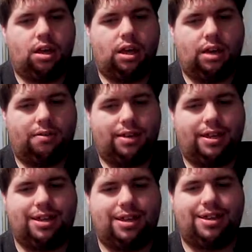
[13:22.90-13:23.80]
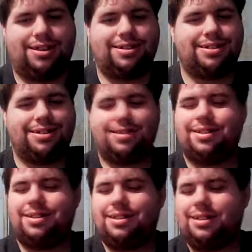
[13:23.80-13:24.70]
Anyways,
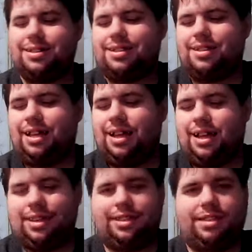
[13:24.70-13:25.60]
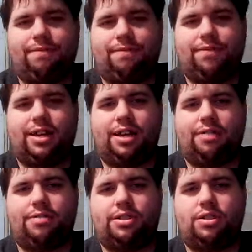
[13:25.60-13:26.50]
that's it for
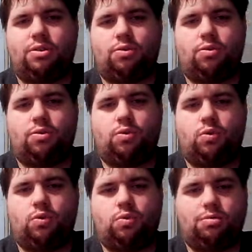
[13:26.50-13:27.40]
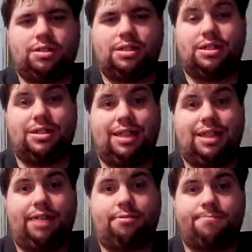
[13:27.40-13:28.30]
now, so
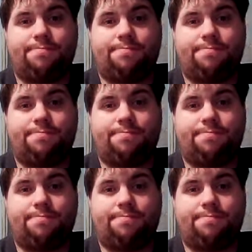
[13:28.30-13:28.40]
later.